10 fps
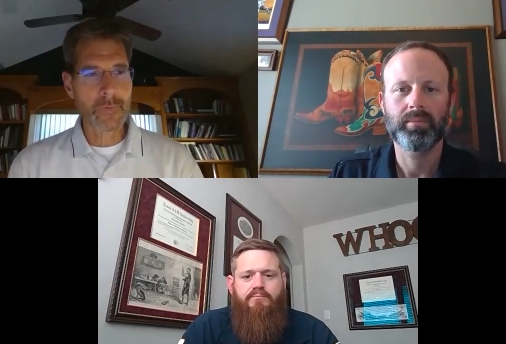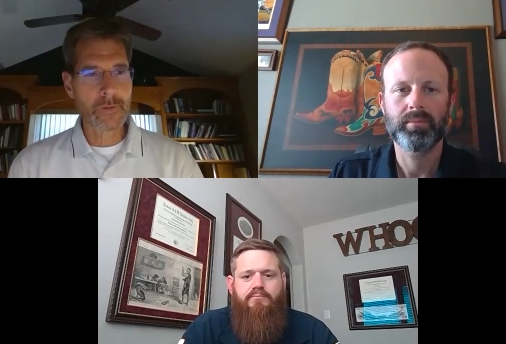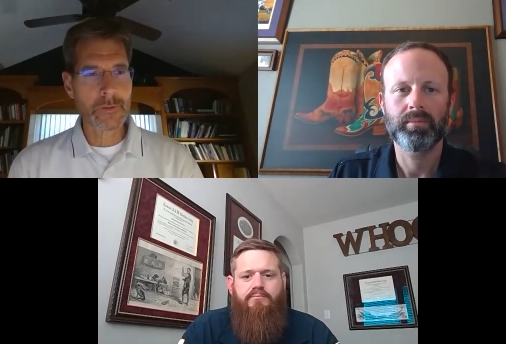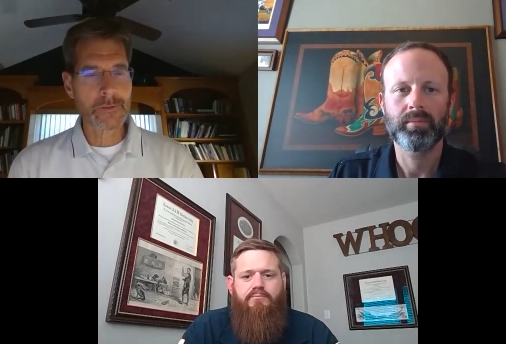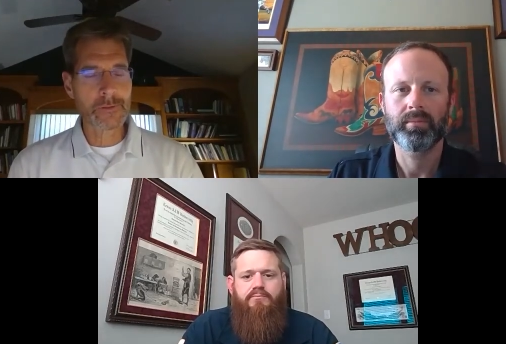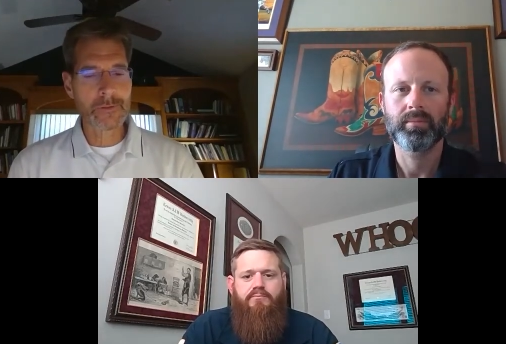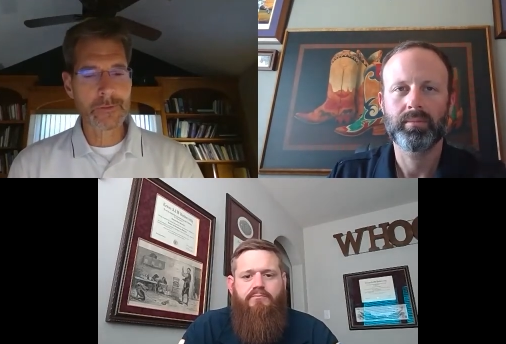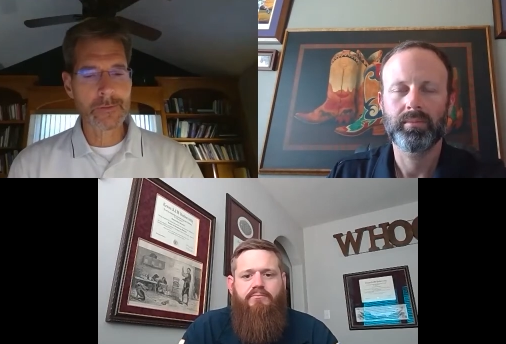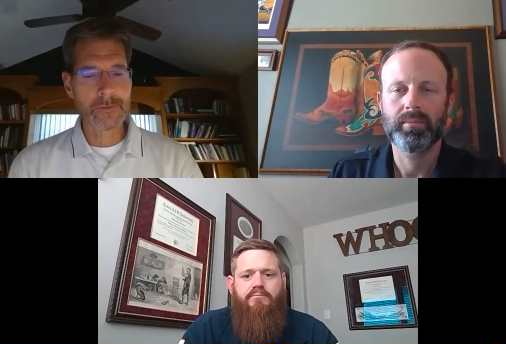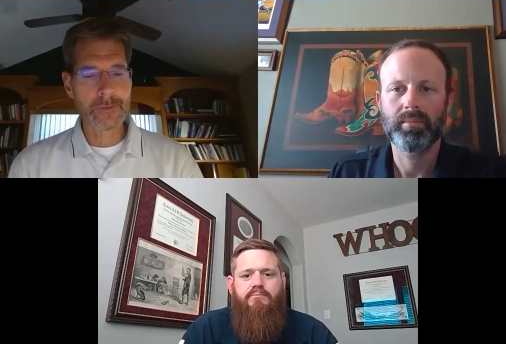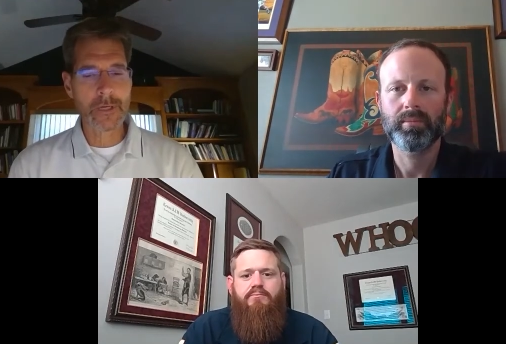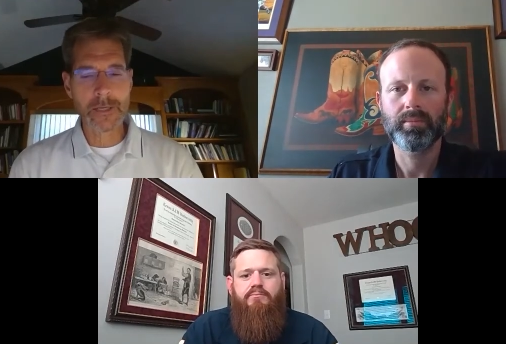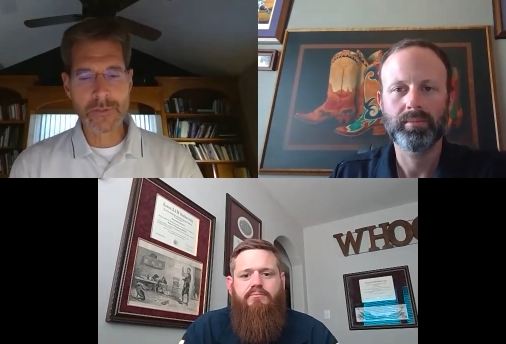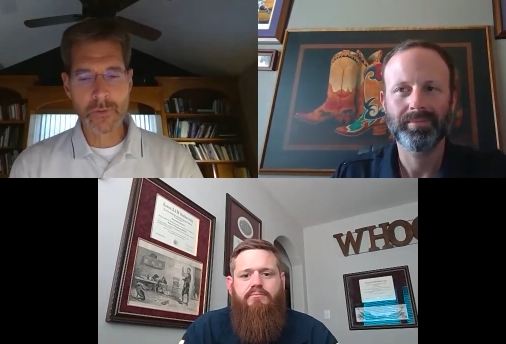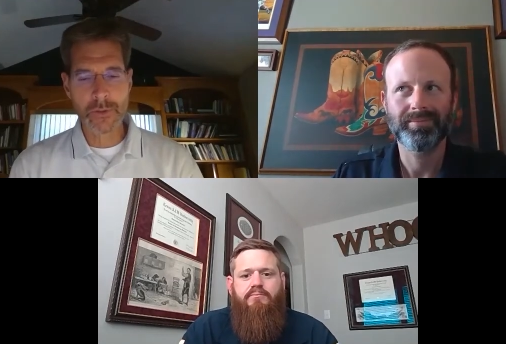Speaker 1: the
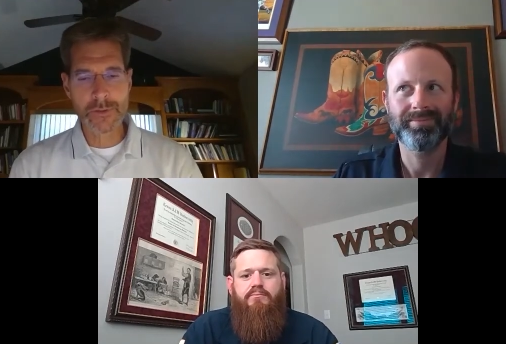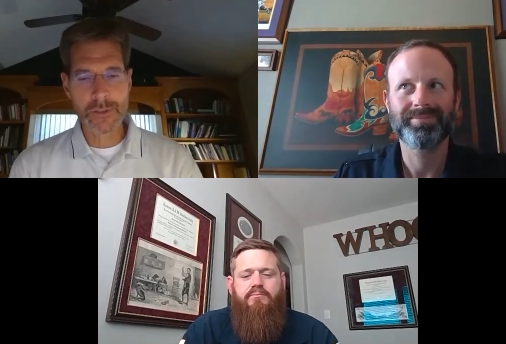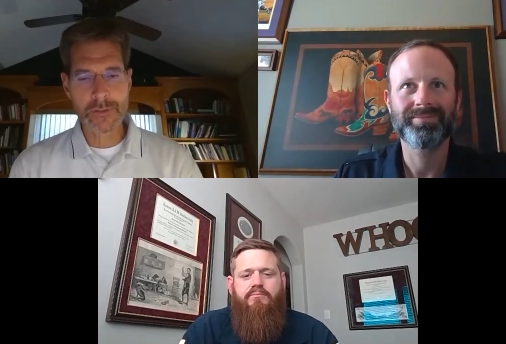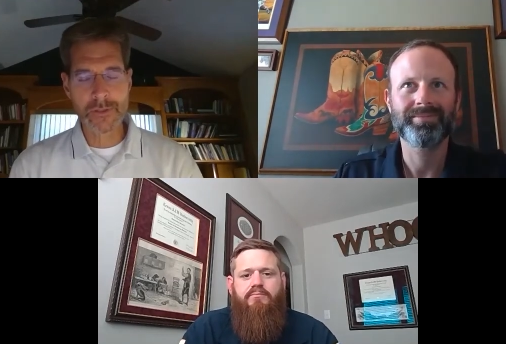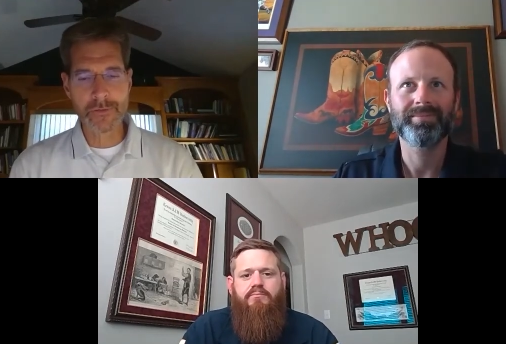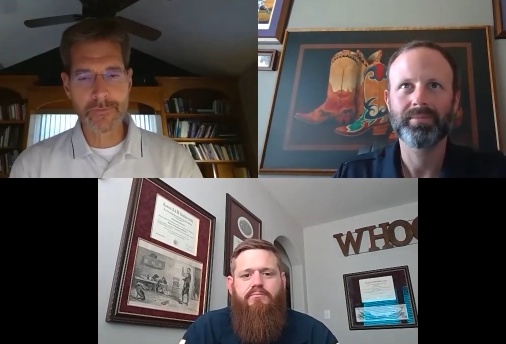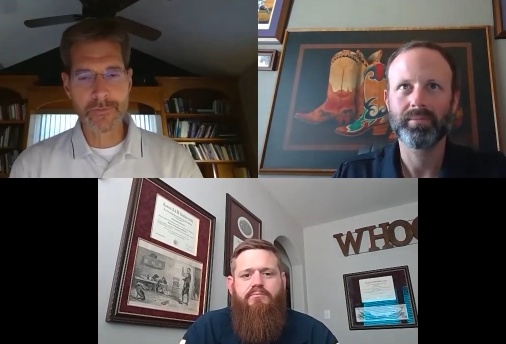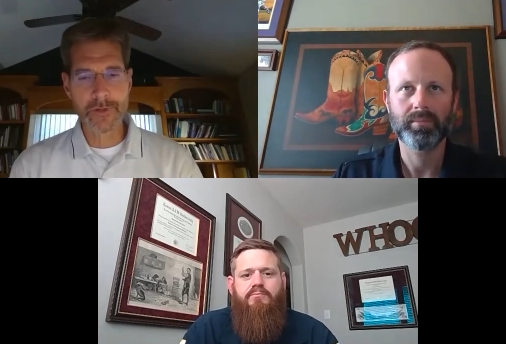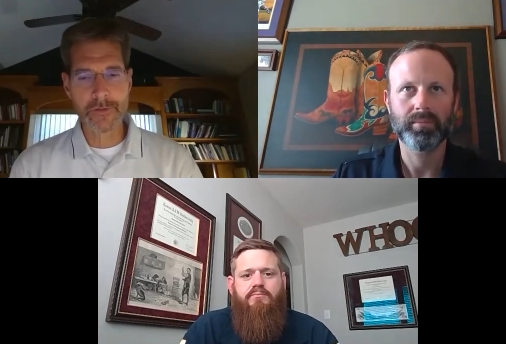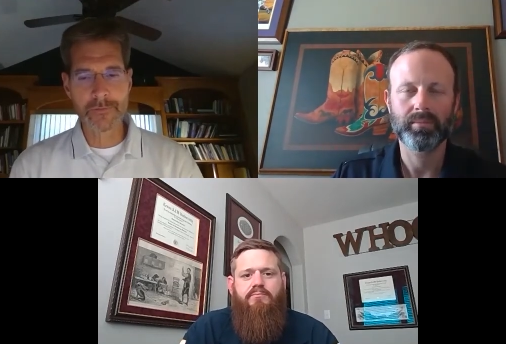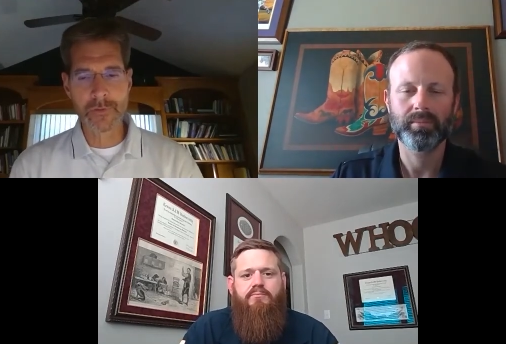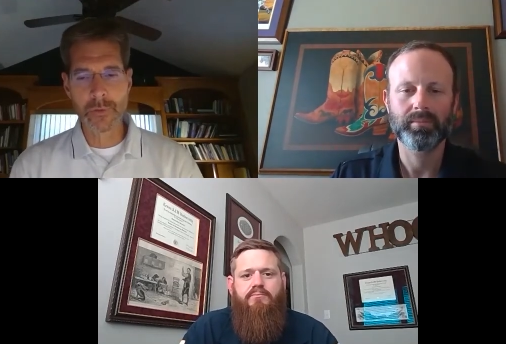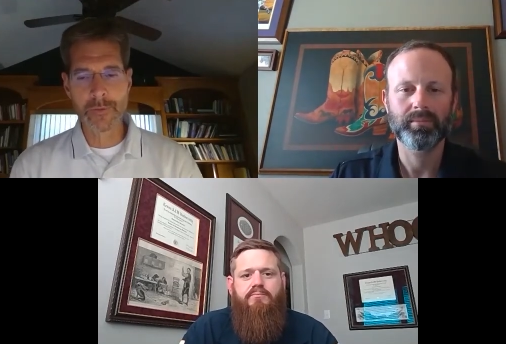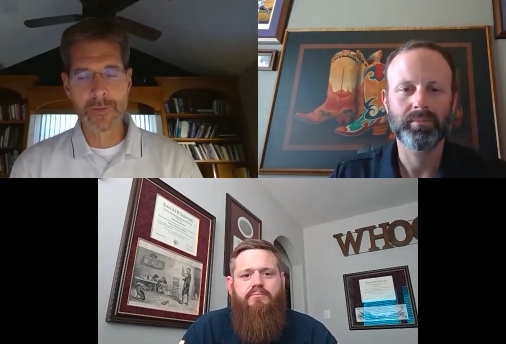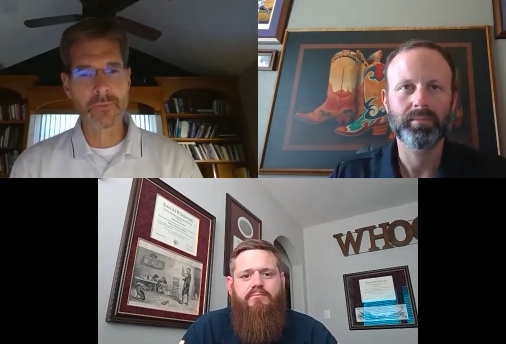consequences of of
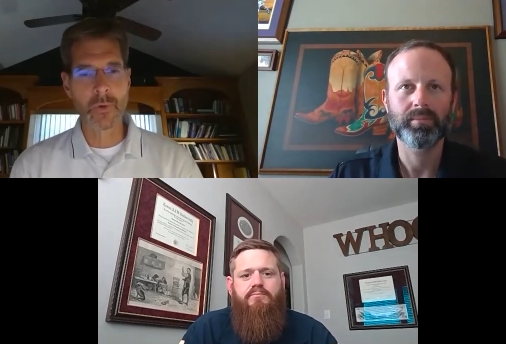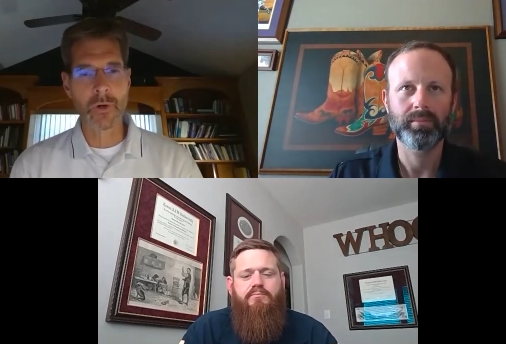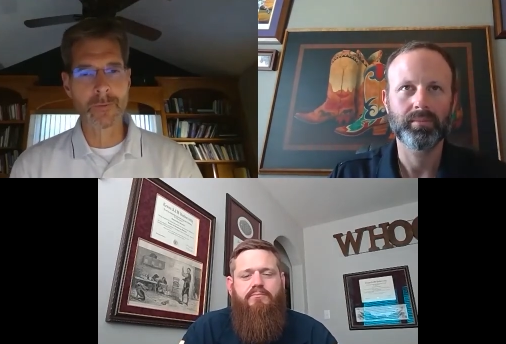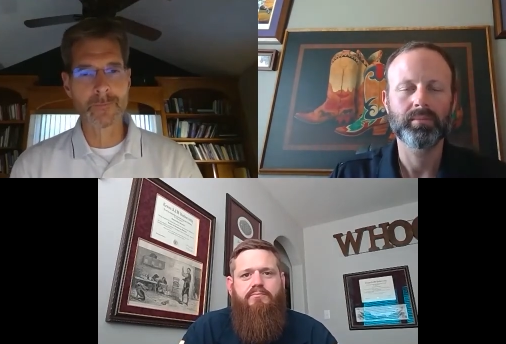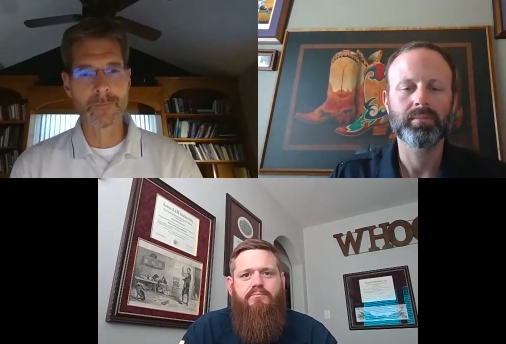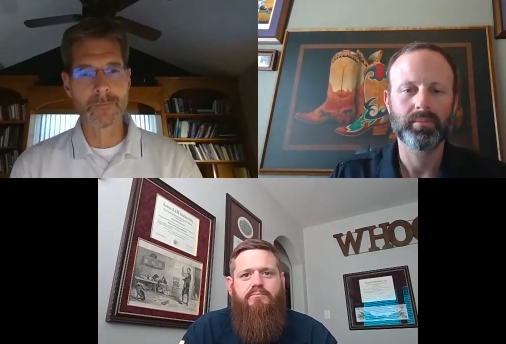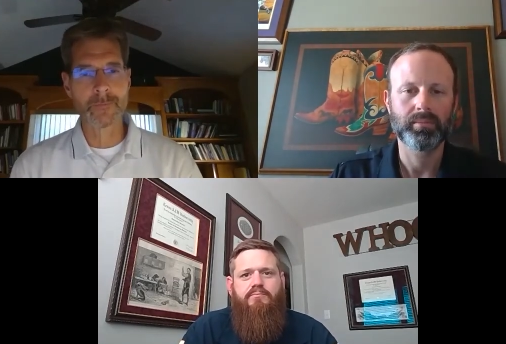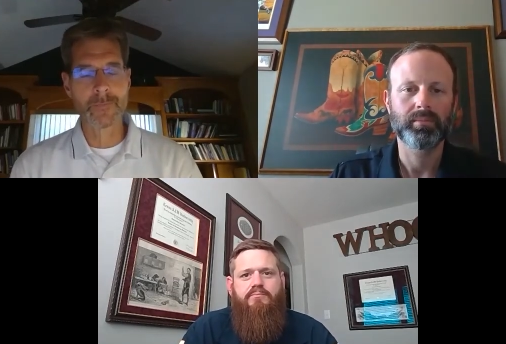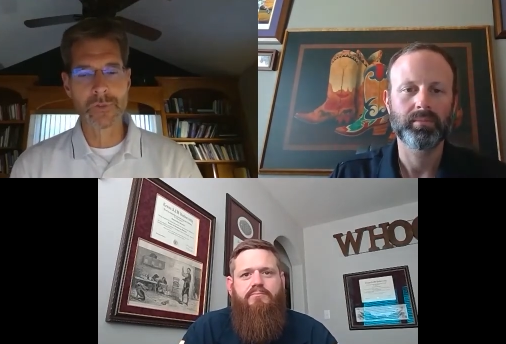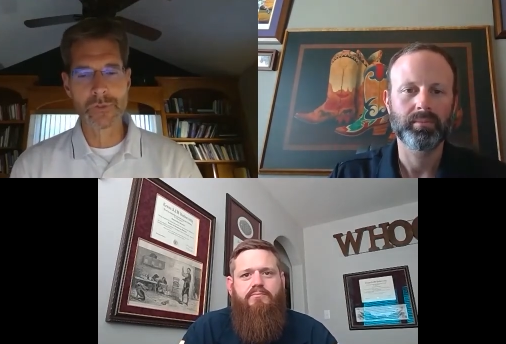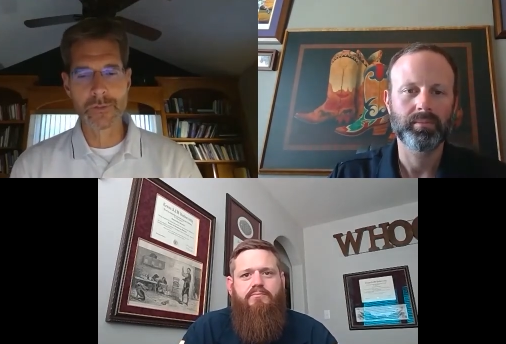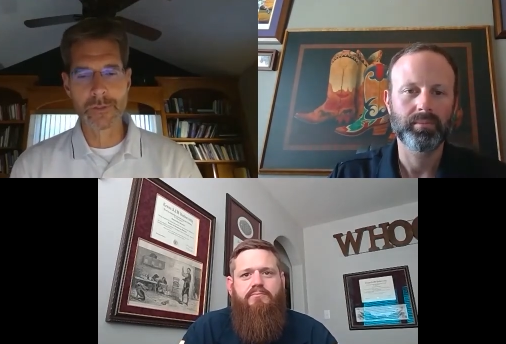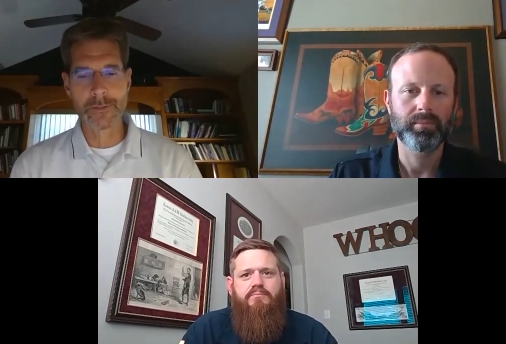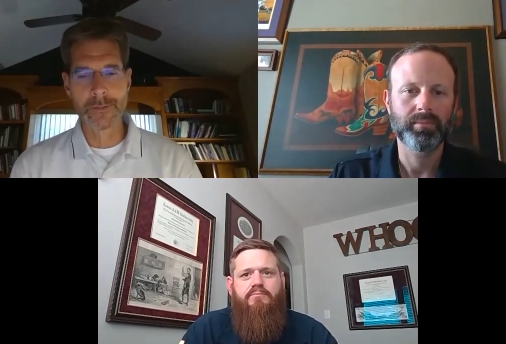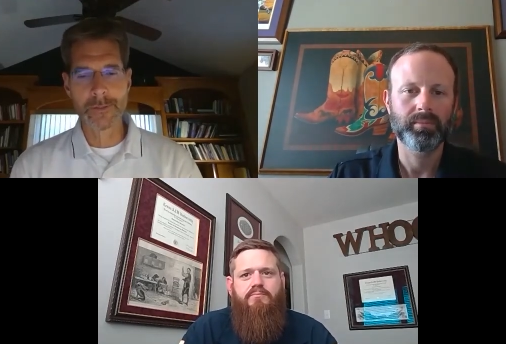doing this wrong, just the